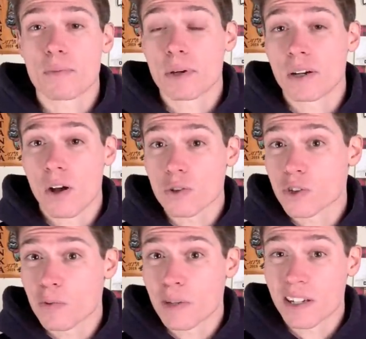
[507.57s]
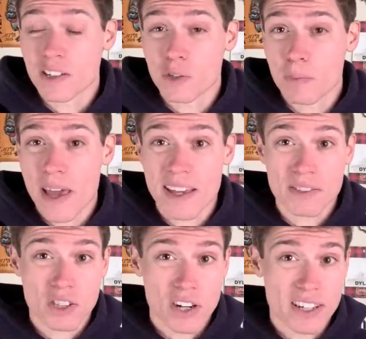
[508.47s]
but also because you may
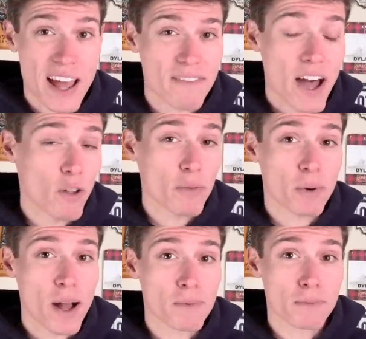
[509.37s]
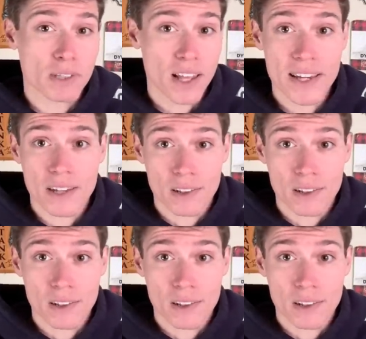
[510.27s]
start to have health problems like